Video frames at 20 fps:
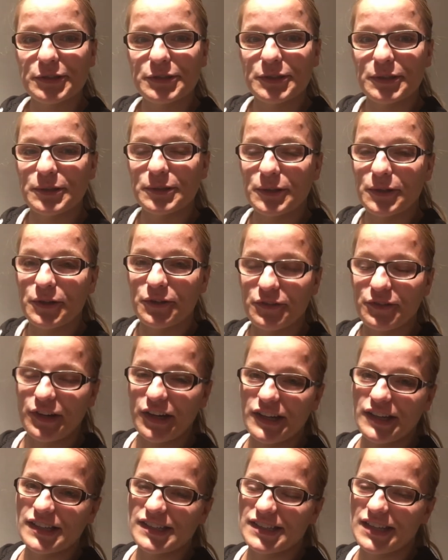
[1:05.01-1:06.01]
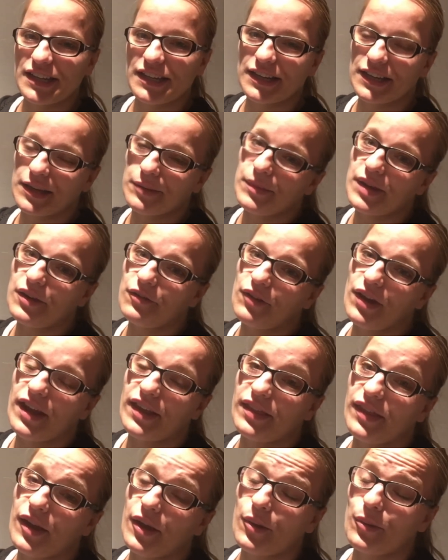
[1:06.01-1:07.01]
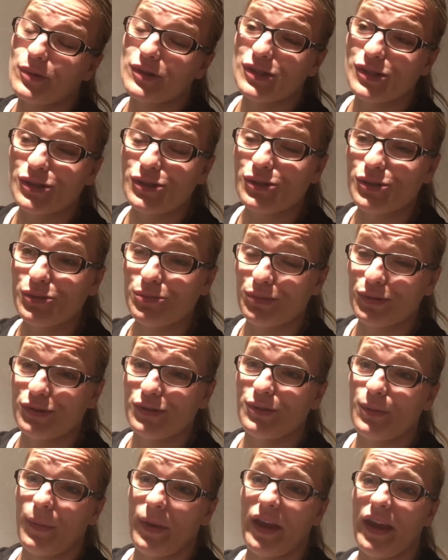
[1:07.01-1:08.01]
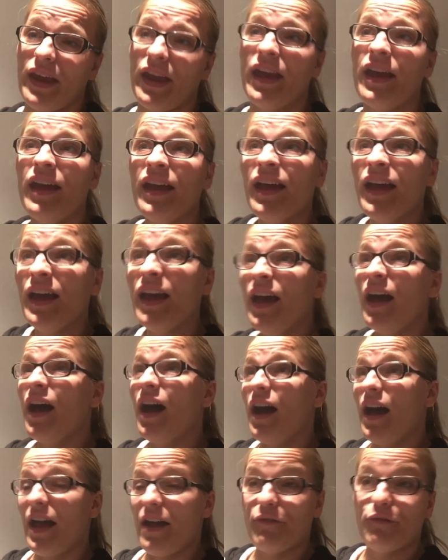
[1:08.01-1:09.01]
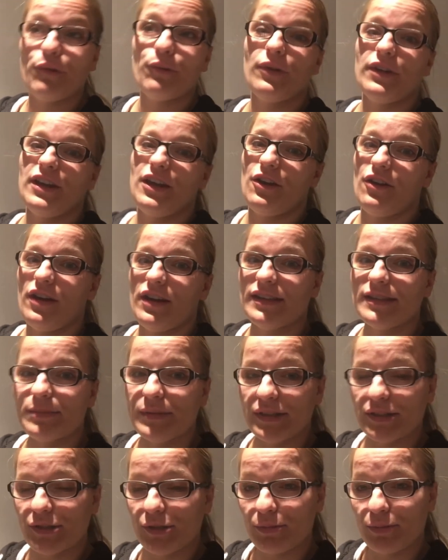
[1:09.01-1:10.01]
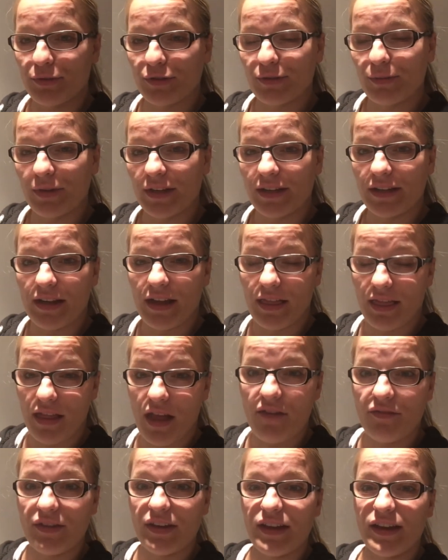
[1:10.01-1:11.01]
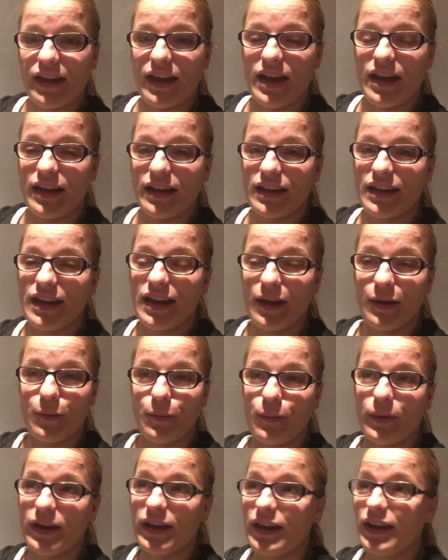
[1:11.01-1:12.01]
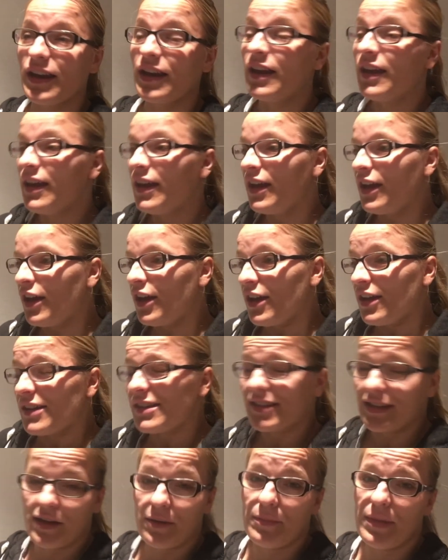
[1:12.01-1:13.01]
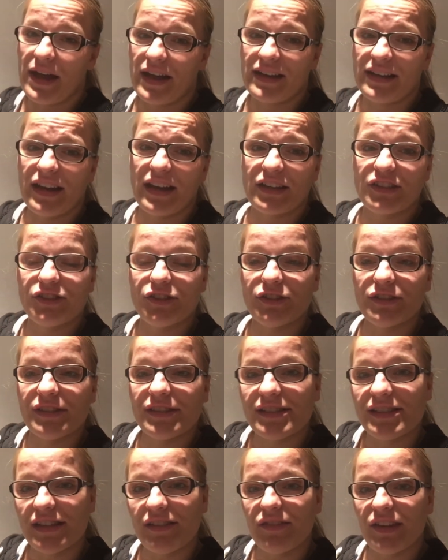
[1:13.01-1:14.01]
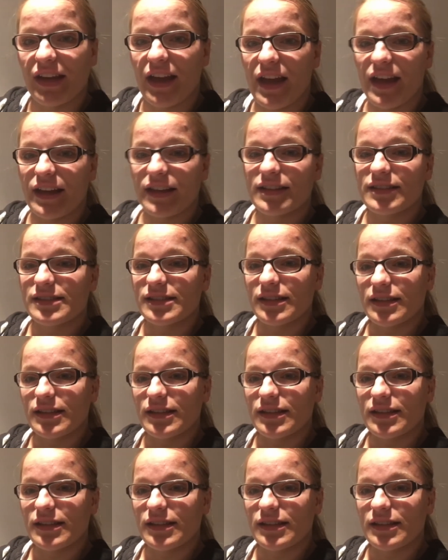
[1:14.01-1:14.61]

So her friend is going to give me a ride there, which is super sweet. Everyone here has been super sweet and I love it and can't wait to come back next year to CVX.